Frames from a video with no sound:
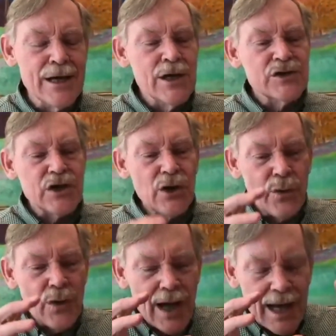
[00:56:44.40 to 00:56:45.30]
So
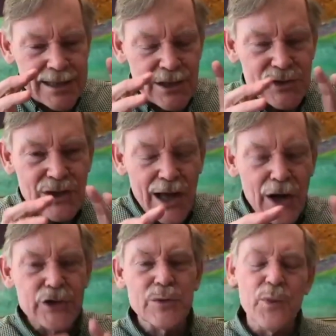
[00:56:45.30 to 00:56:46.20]
I think there's a
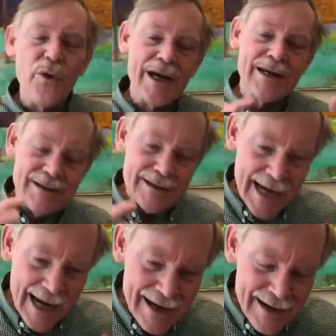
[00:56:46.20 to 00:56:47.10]
larger point that
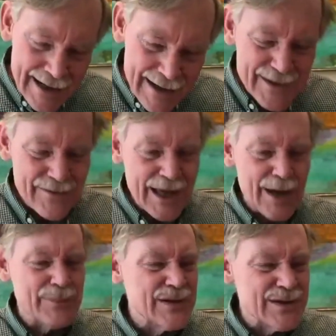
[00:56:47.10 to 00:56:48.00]
I
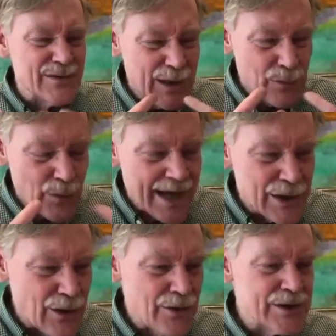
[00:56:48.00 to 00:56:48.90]
developed in writing
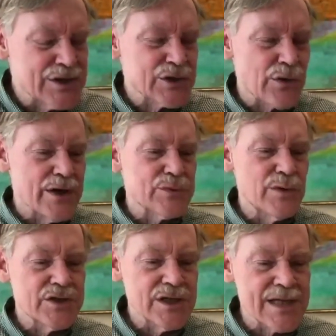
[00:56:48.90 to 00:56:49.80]
all these stories,
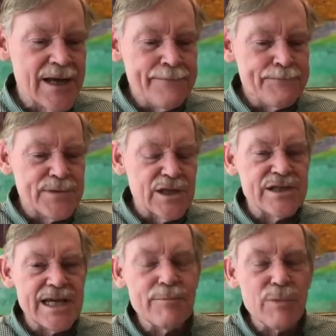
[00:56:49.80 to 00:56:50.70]
which is the
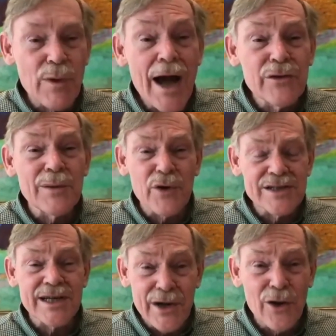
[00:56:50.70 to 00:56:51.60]
team around the
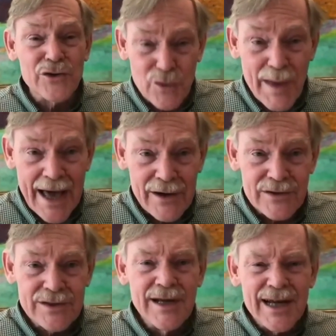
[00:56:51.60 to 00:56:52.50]
president also matters.
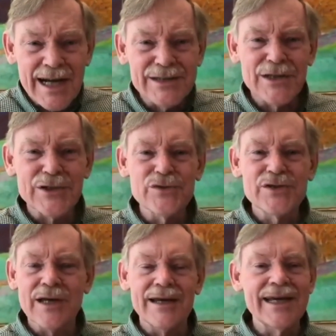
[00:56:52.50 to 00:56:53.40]
Because as you
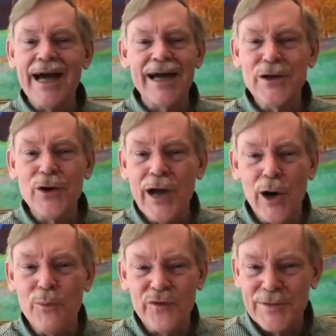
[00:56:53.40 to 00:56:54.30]
said, he got no
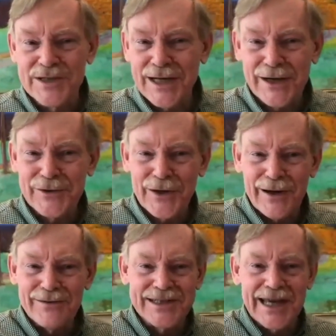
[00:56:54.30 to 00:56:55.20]
help from the Secretary
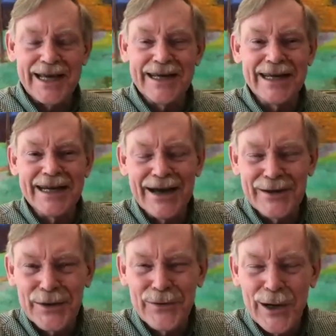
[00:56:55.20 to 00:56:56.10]
of State and he got
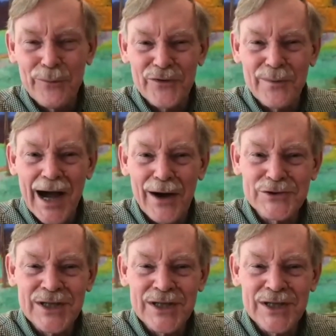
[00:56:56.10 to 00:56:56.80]
no help from House.